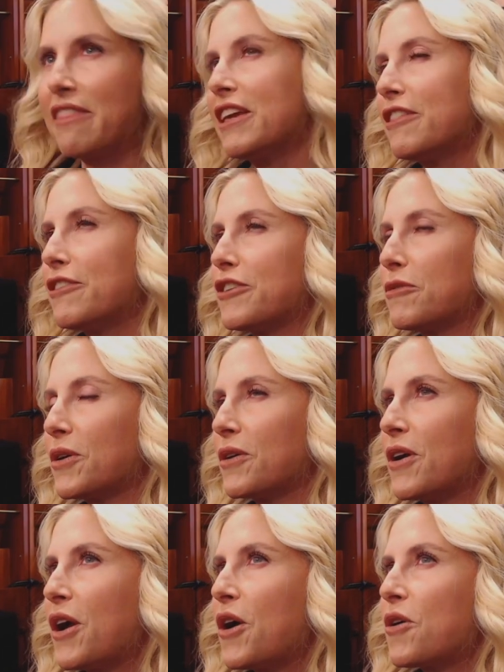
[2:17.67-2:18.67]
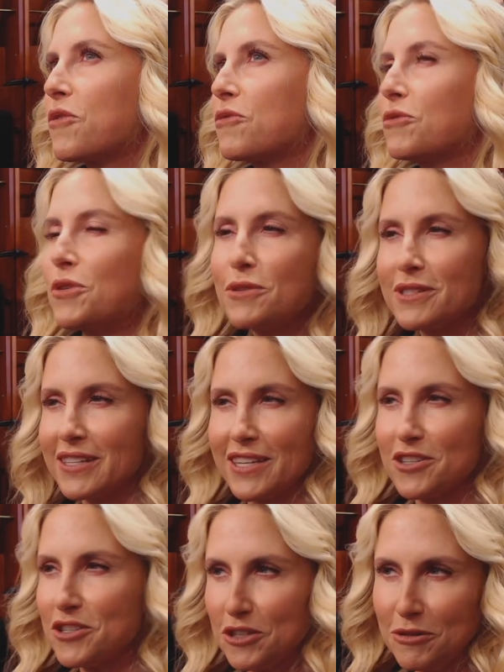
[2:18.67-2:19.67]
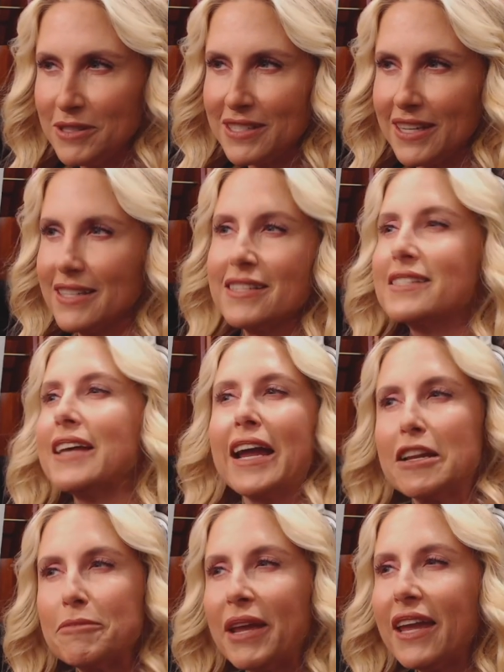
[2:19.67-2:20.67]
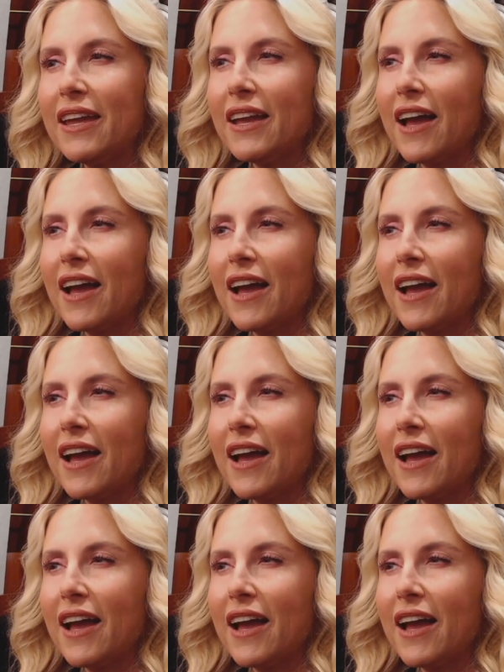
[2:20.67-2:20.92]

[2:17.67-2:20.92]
I think that there were roots and shoots inside me